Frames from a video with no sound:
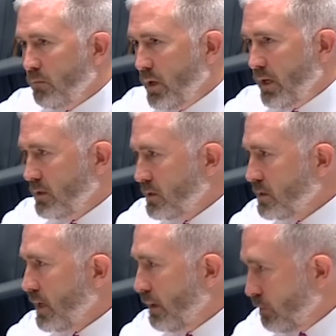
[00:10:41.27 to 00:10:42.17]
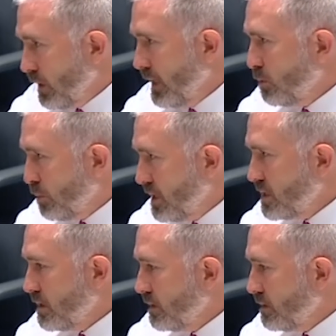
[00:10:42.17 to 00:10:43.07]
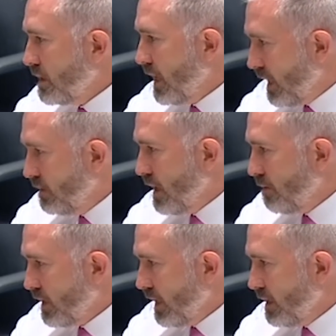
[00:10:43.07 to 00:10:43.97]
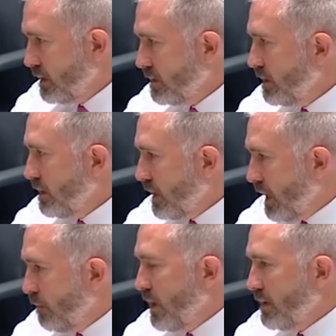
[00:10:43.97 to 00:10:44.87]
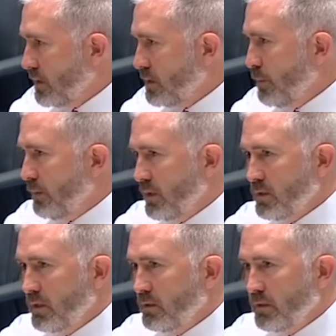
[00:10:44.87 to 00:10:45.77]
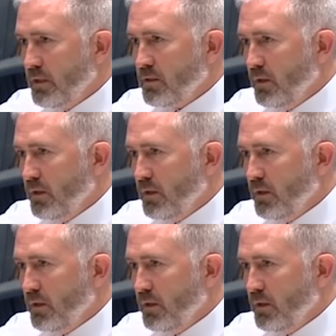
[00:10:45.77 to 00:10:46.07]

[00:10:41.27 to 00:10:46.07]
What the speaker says: there's legal precedent in that regard. What does it take, Minister? What do you have to